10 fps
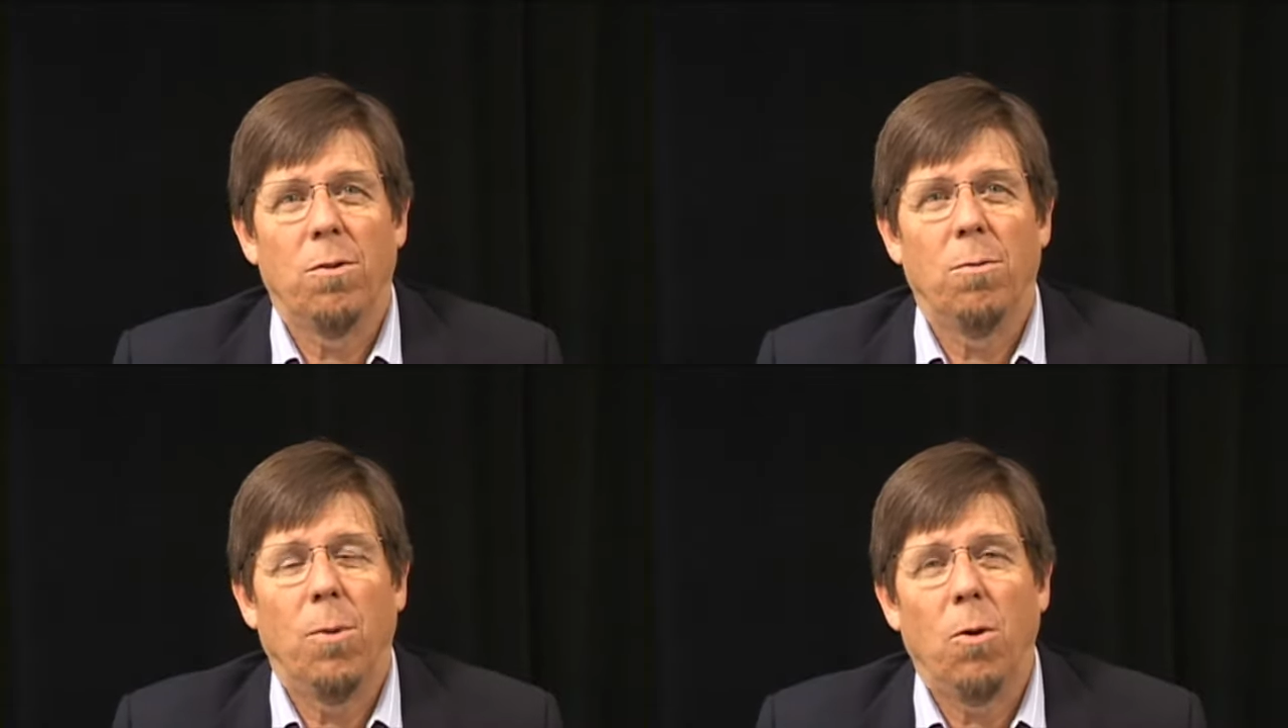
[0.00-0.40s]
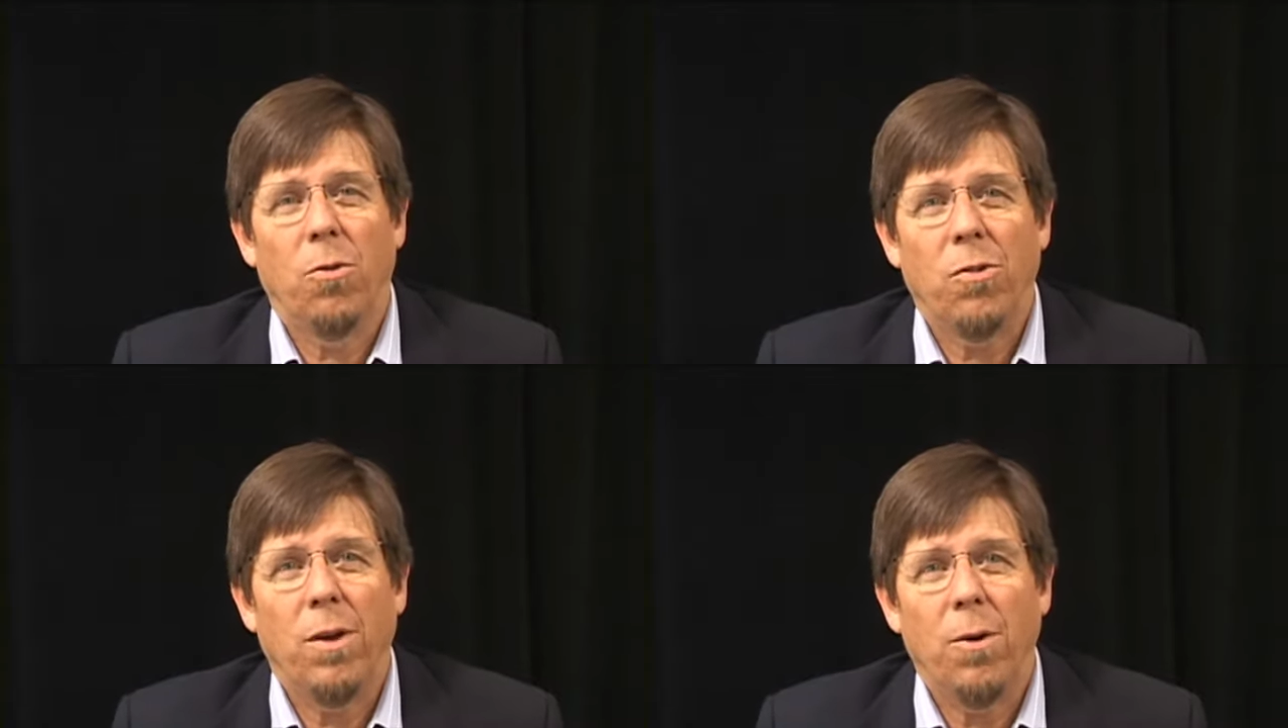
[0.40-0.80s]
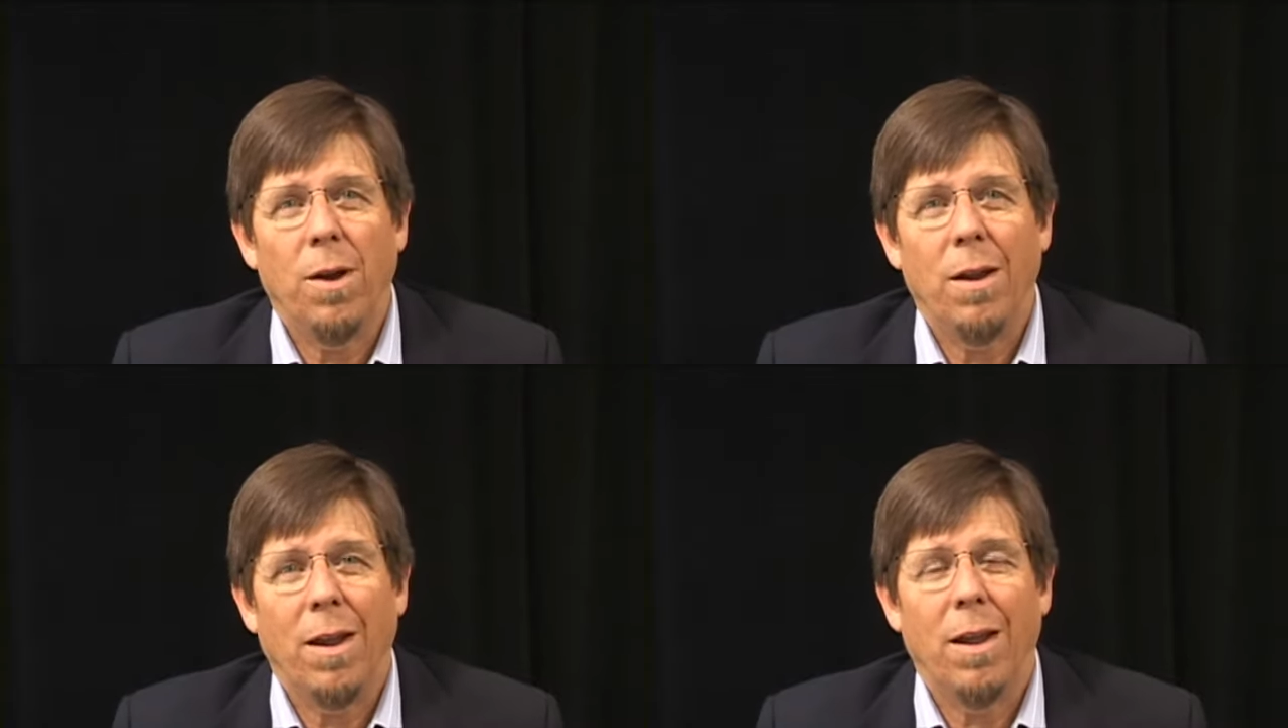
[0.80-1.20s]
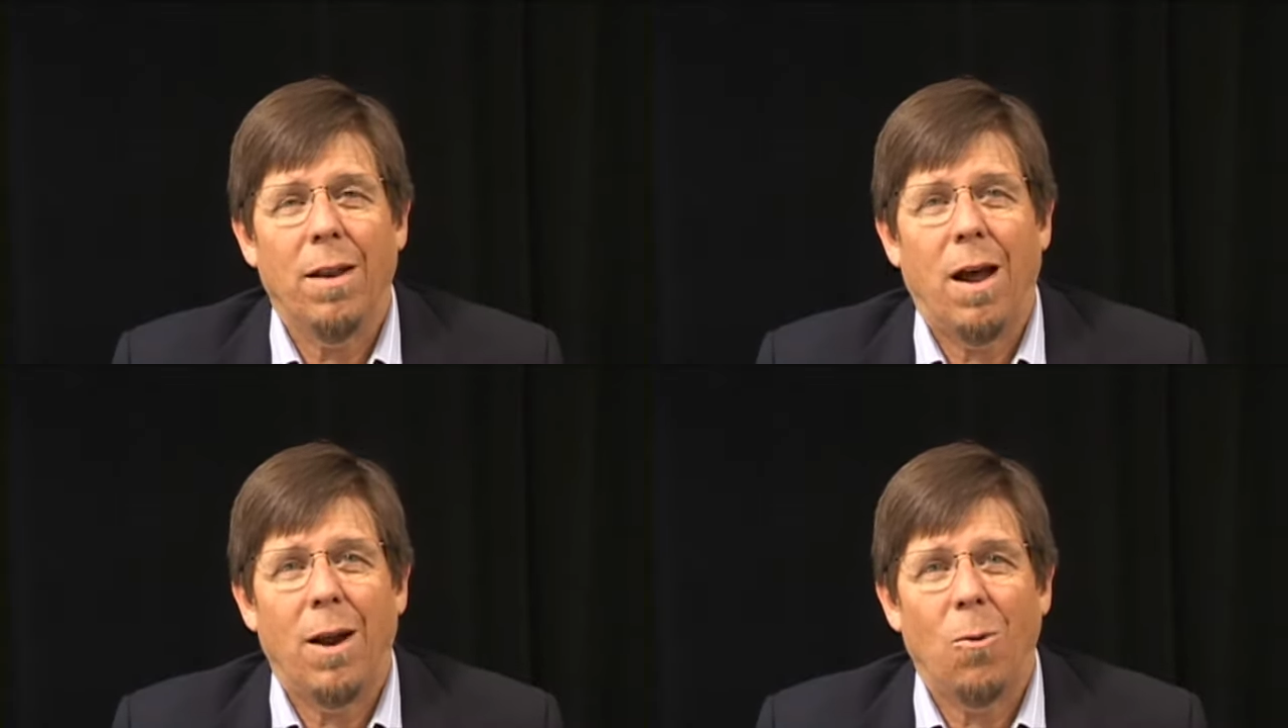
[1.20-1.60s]
to both Syria
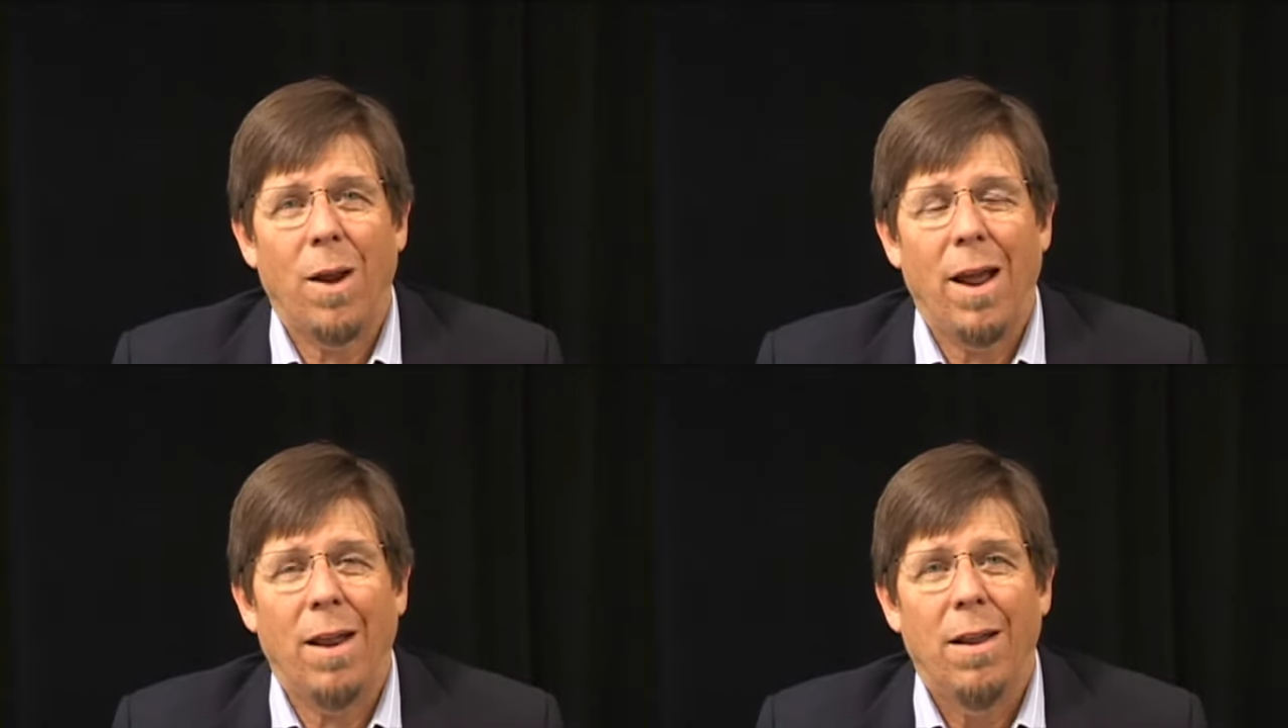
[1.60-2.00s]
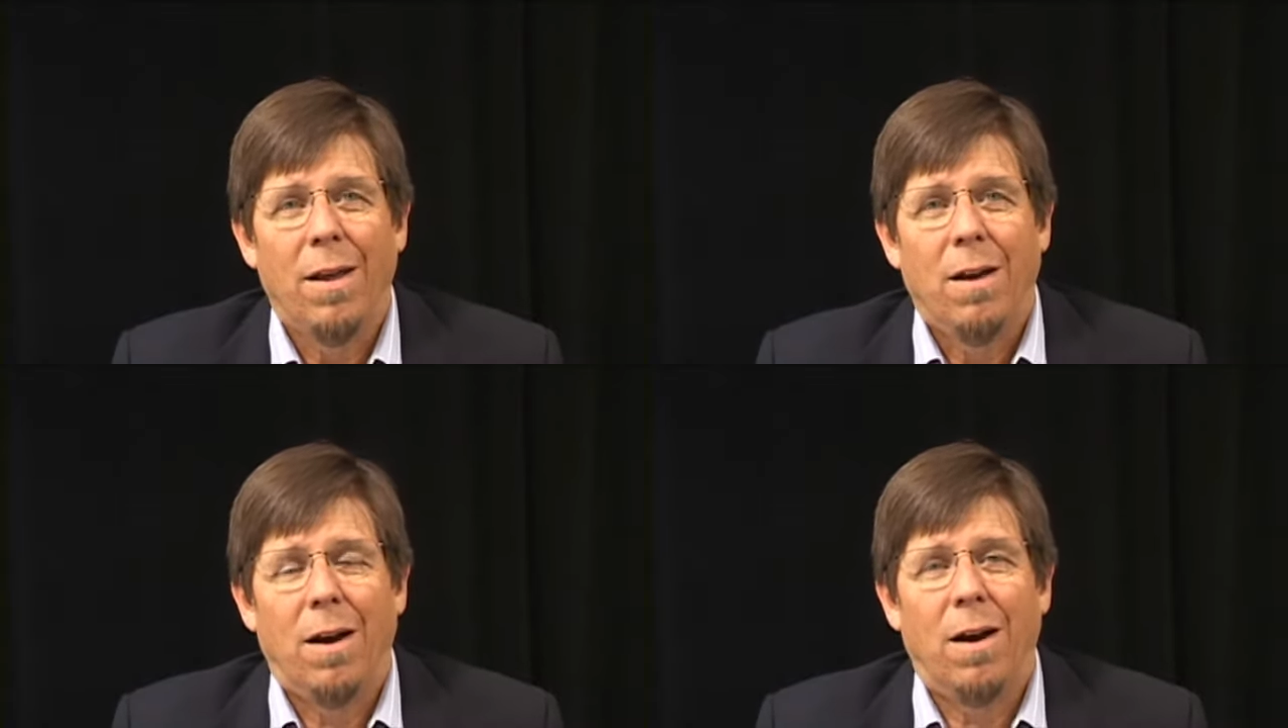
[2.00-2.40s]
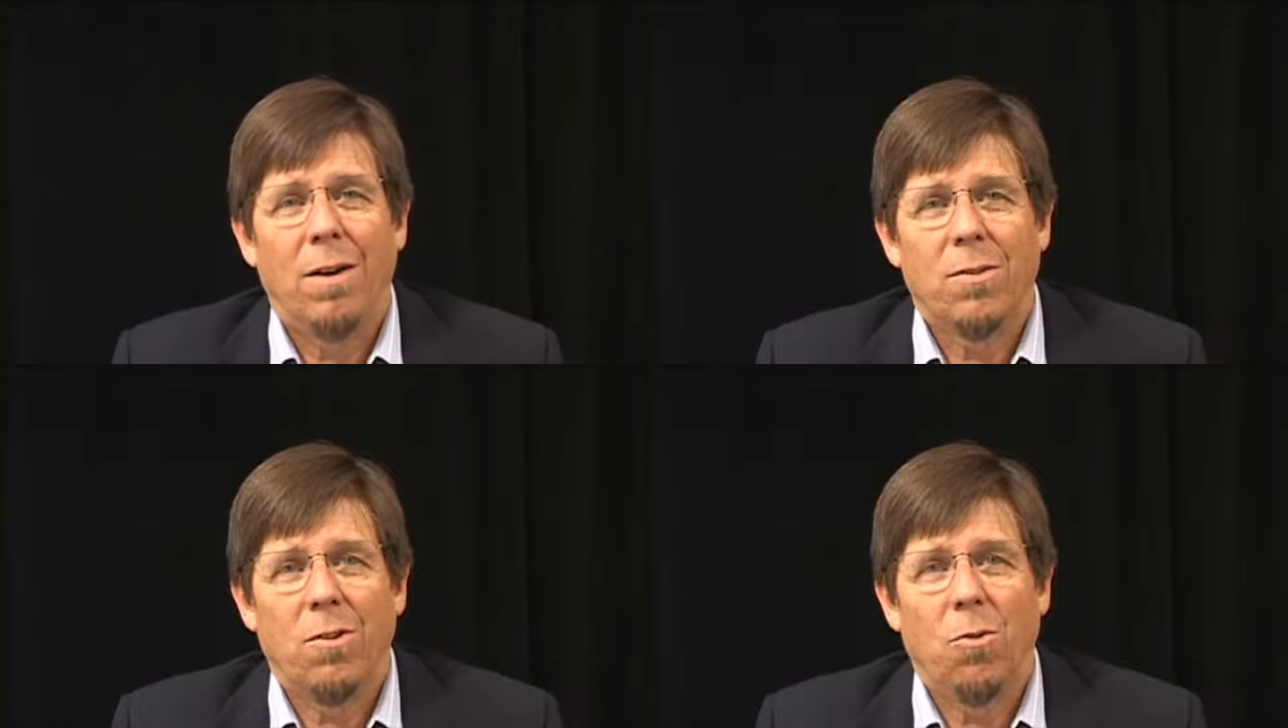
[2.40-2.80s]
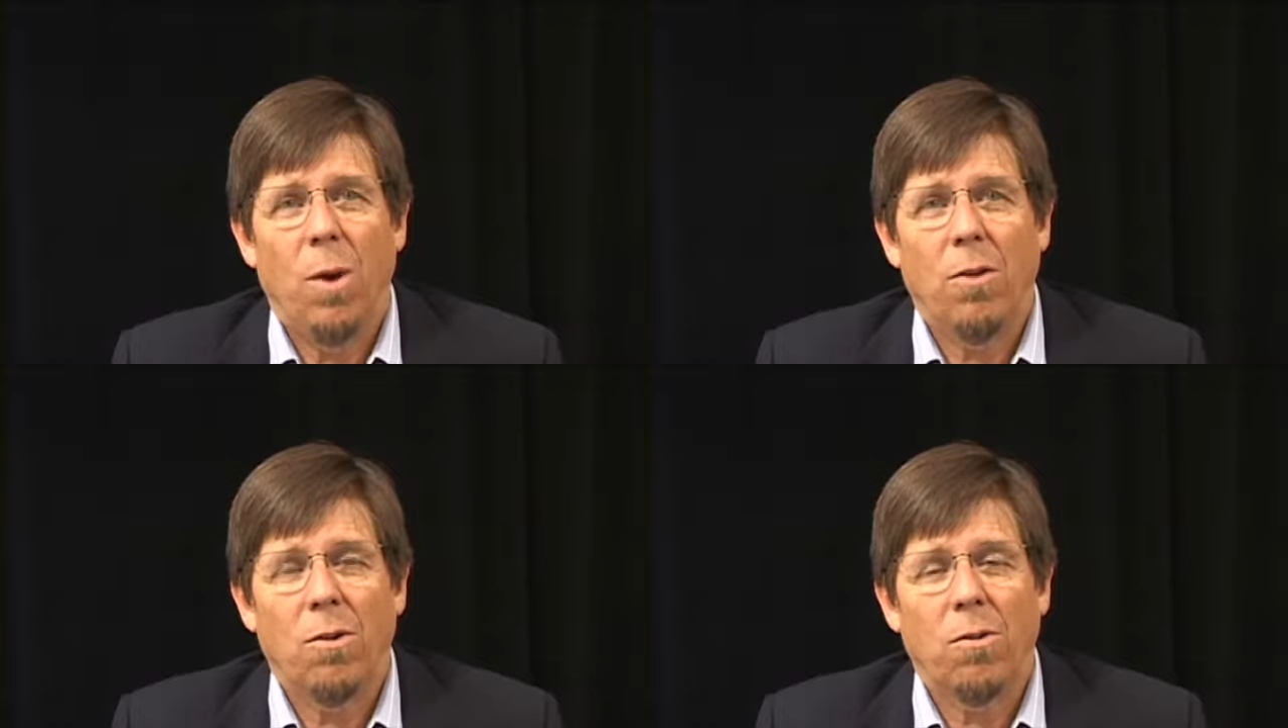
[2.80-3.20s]
and Iran uh,
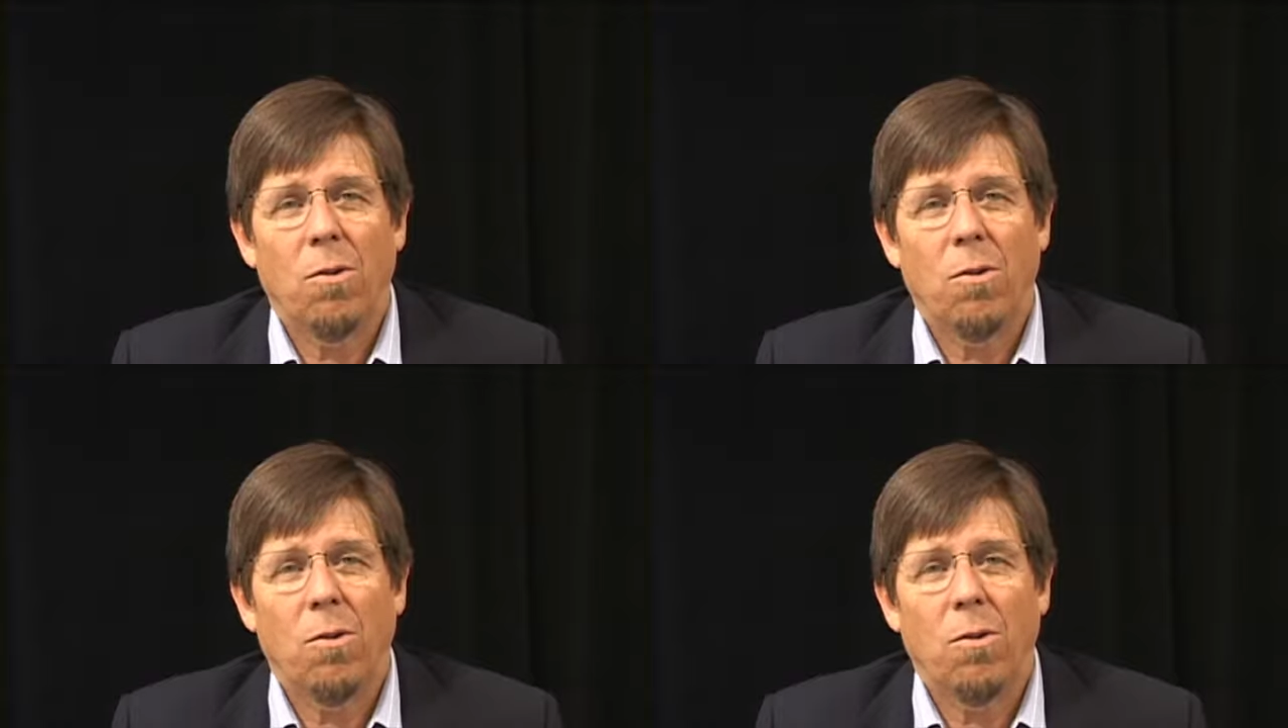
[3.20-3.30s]
situations.